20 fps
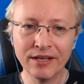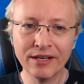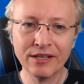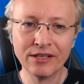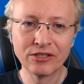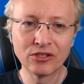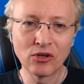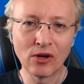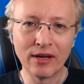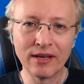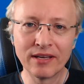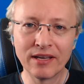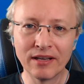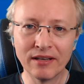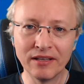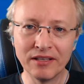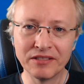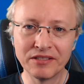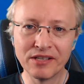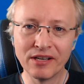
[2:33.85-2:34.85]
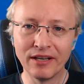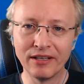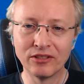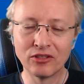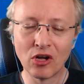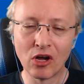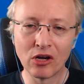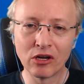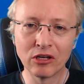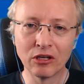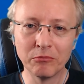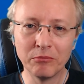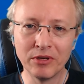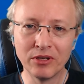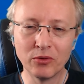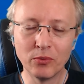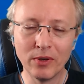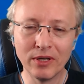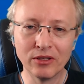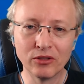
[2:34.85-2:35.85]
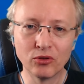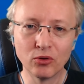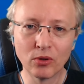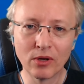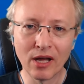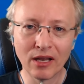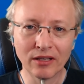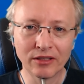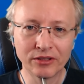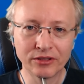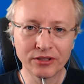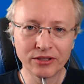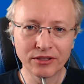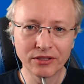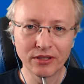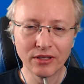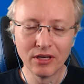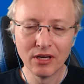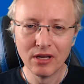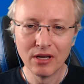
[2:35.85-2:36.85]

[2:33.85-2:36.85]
so I can easily toggle between two colors.